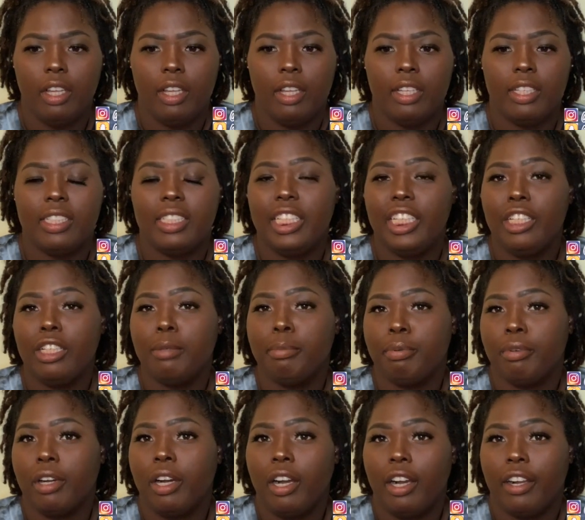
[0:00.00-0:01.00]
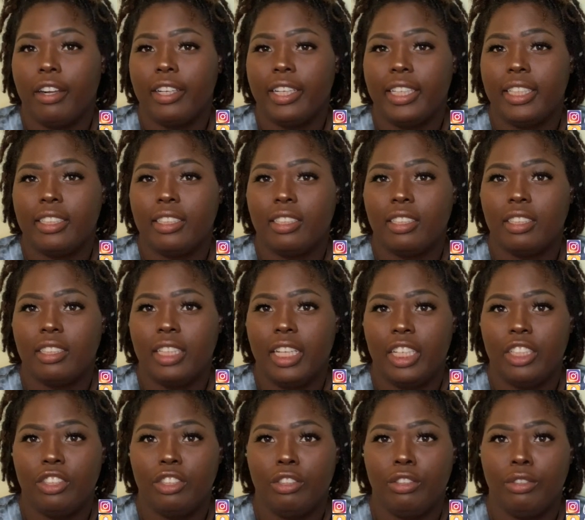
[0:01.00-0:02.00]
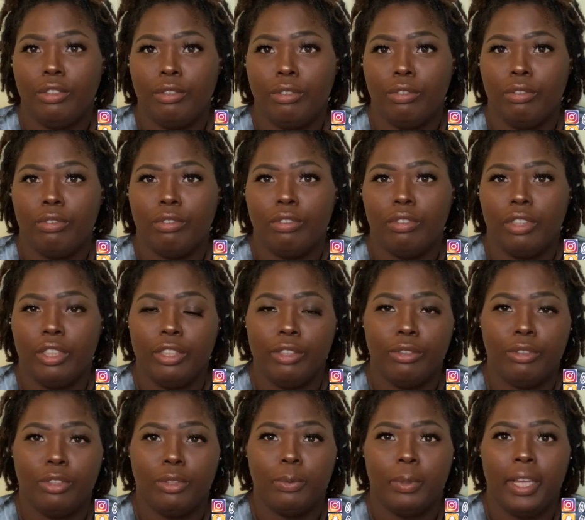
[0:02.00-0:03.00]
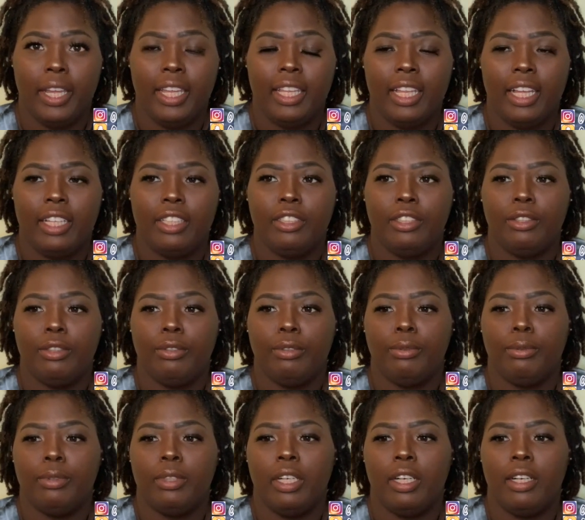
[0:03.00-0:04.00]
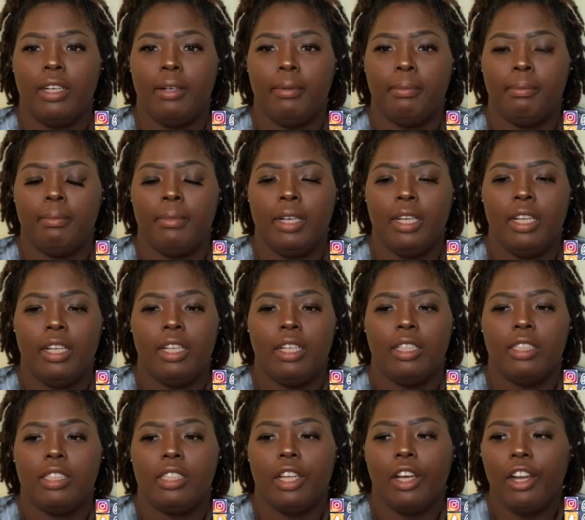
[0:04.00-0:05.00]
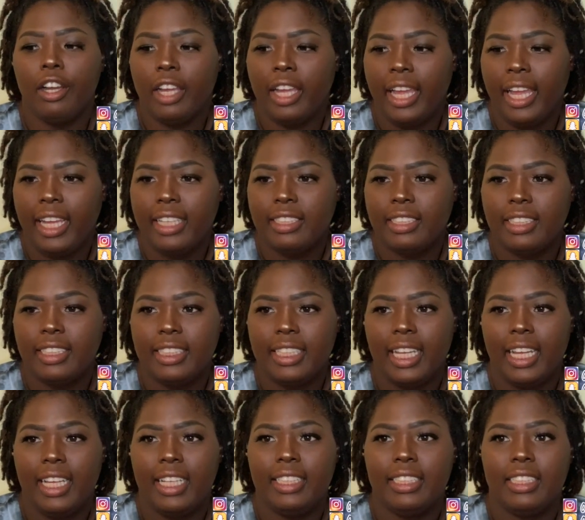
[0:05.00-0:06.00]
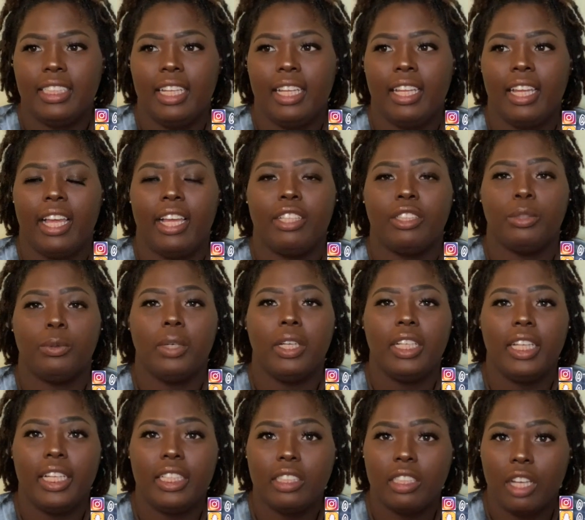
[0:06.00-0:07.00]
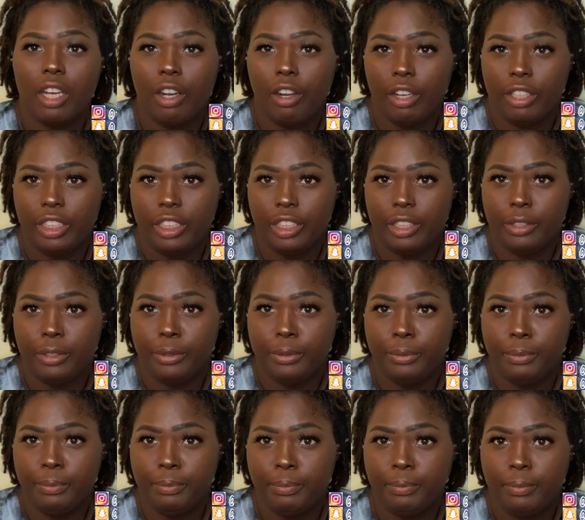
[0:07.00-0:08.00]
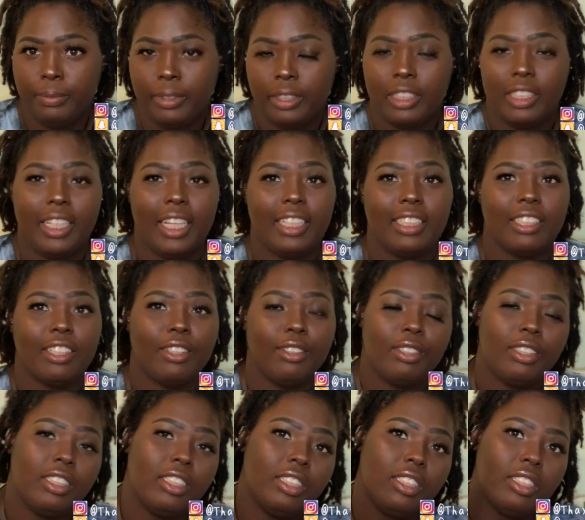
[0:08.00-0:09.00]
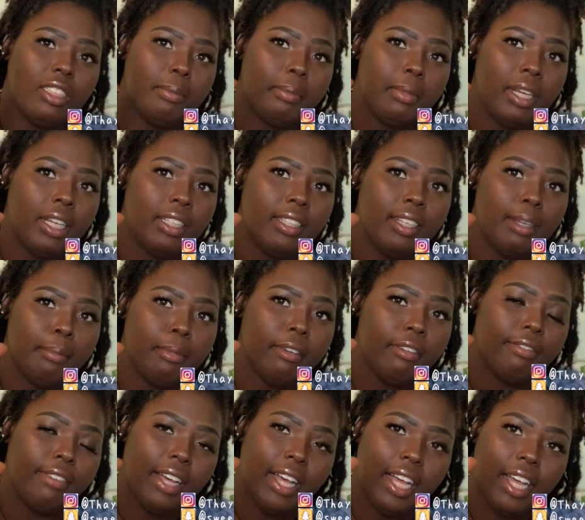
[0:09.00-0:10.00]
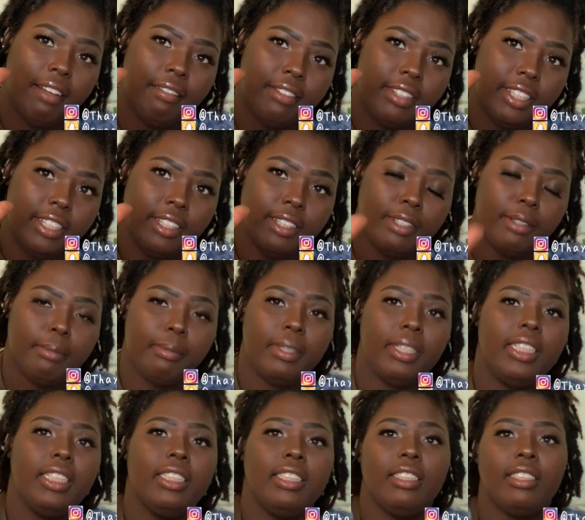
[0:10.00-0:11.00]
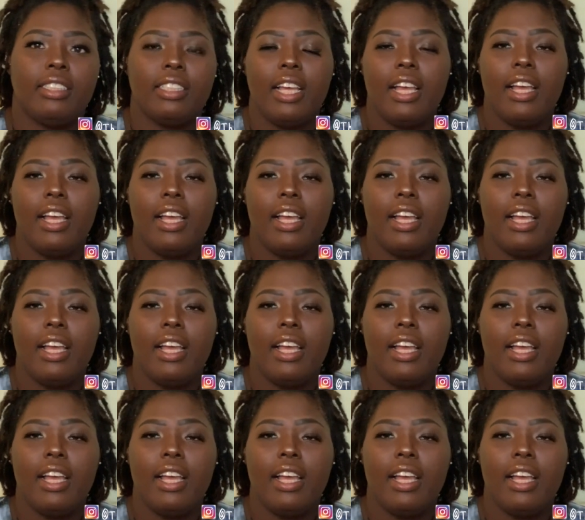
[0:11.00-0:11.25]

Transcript: see your progress as you lose weight. I do target exercising as well as cardio. So that goes into my number 5 tip, is